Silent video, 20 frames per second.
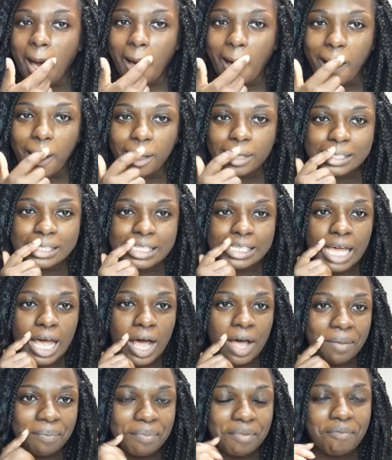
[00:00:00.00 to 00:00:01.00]

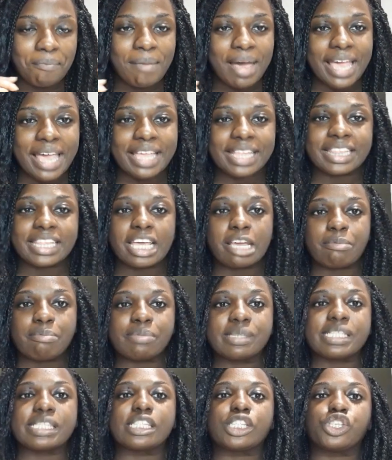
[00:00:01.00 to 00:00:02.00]
top of my
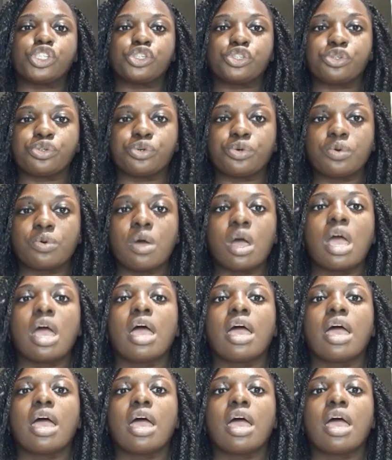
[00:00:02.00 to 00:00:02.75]
lips too,